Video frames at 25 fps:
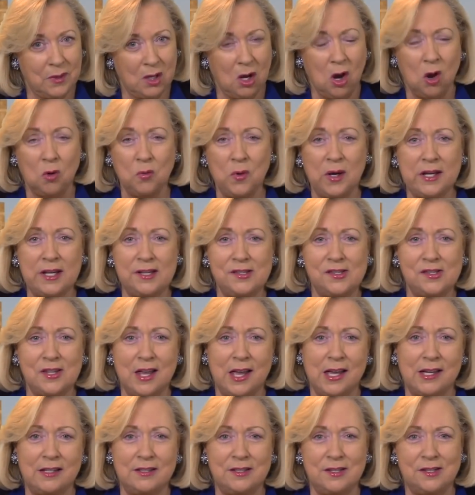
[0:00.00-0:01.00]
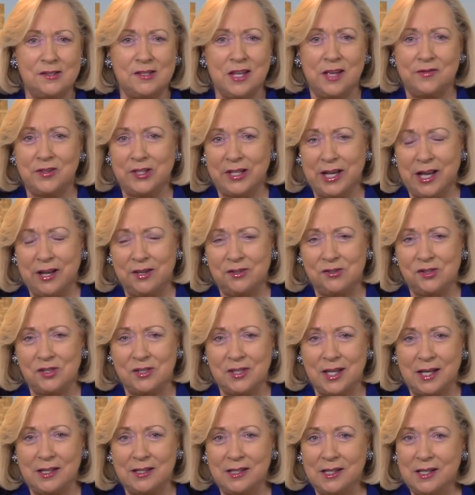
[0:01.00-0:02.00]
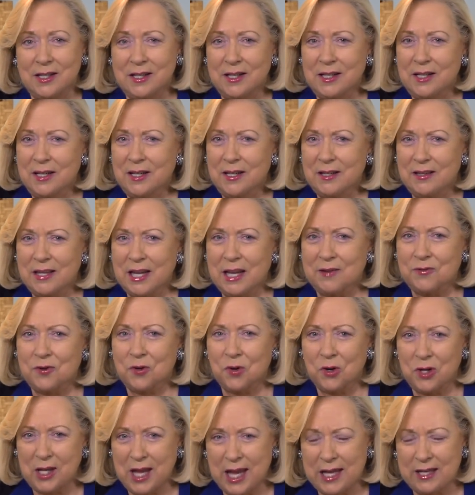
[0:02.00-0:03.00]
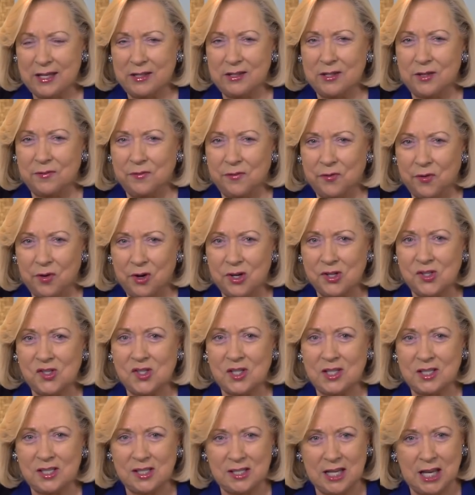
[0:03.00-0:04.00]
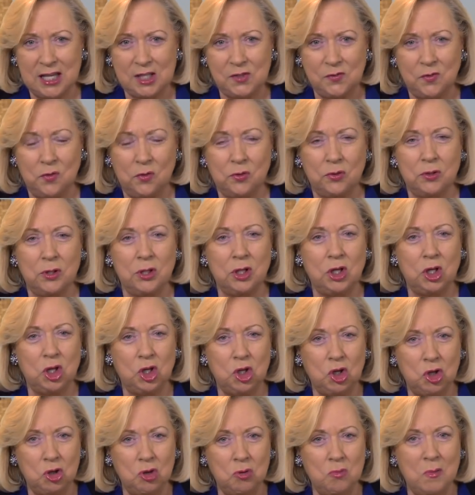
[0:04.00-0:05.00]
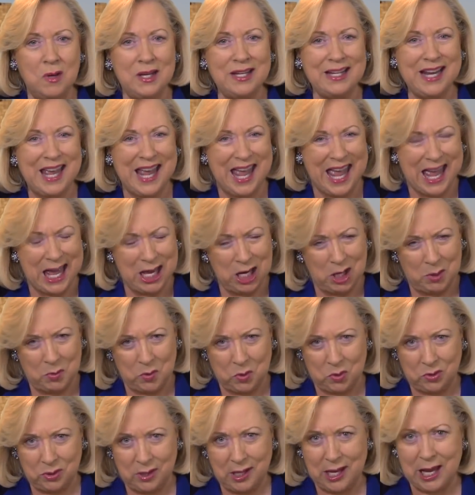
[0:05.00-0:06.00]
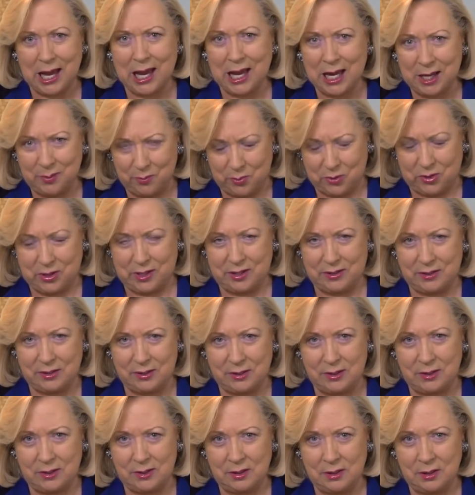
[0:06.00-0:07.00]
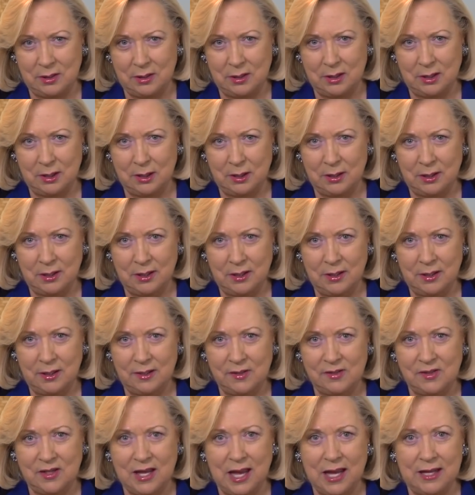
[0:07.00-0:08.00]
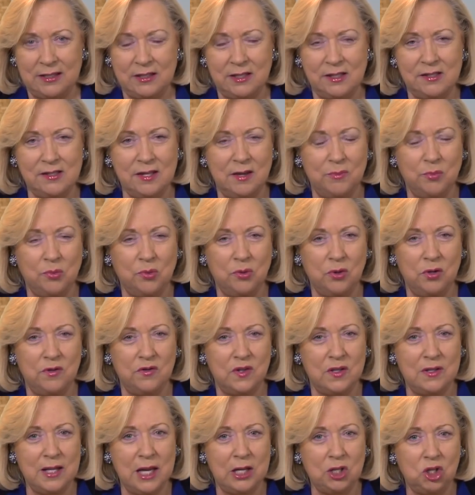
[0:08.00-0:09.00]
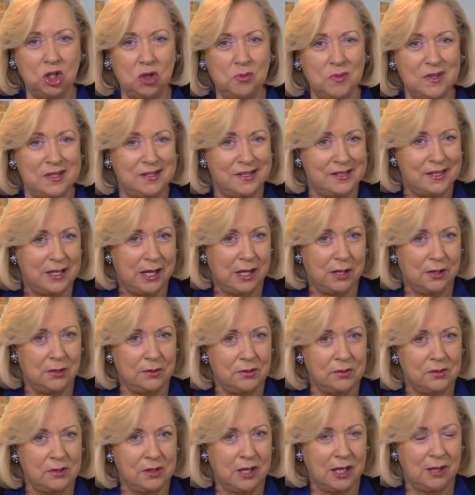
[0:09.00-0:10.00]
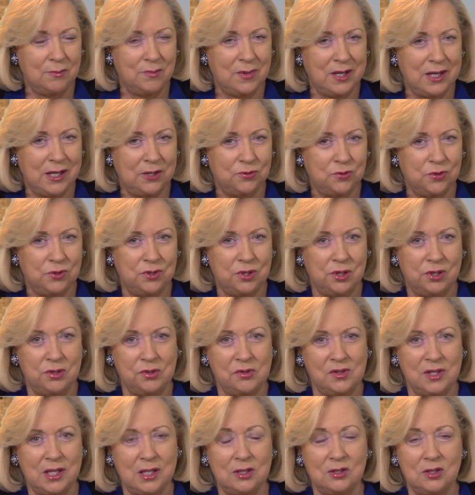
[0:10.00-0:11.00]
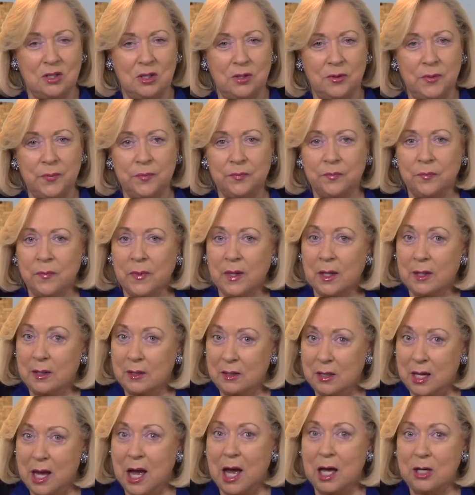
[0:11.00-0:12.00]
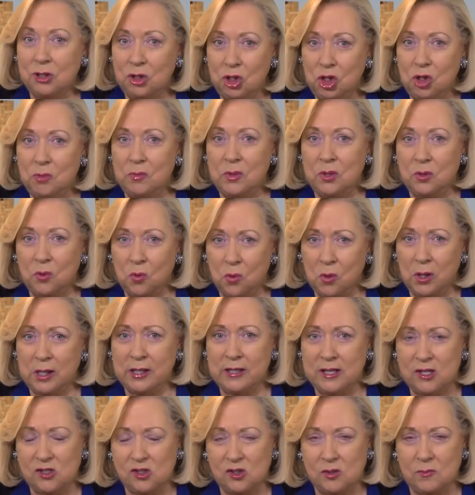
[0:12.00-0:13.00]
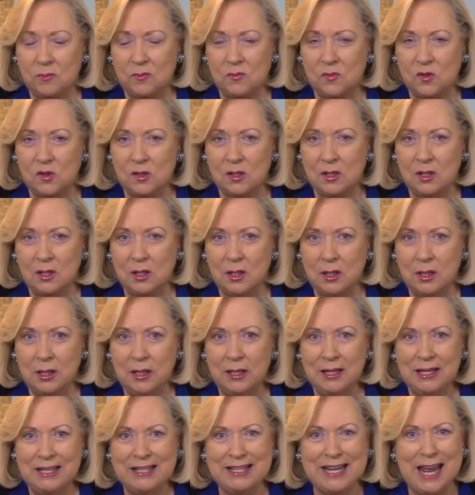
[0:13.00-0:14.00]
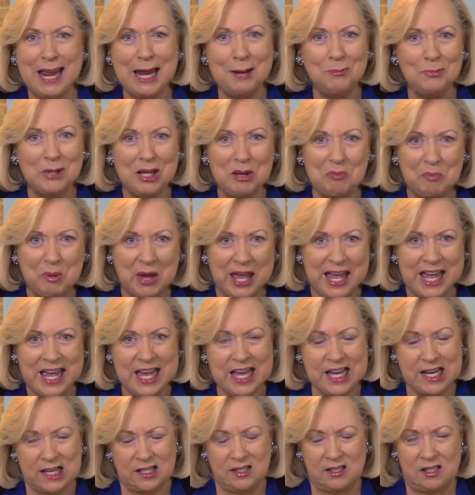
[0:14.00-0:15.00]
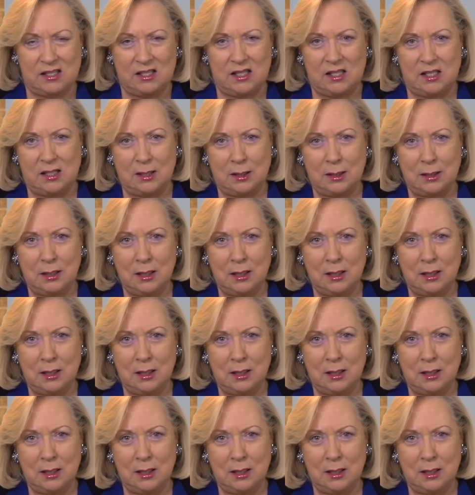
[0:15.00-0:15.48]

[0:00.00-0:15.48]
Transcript: Already scientists have announced that they have created the first successful human-animal hybrids. Scientists have proven that human cells can be introduced into non-human organisms, namely pigs,